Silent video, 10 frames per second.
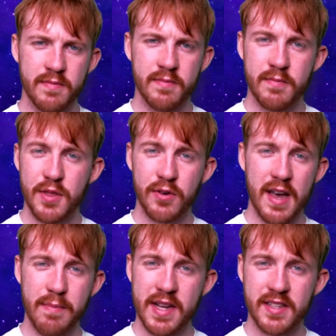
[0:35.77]
With all
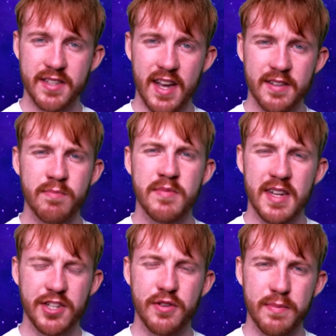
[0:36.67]
that being said,
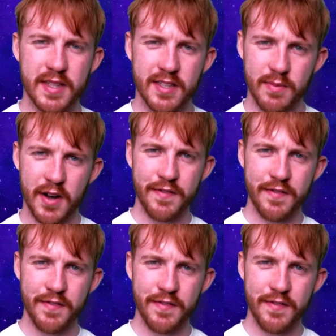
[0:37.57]
let's jump into my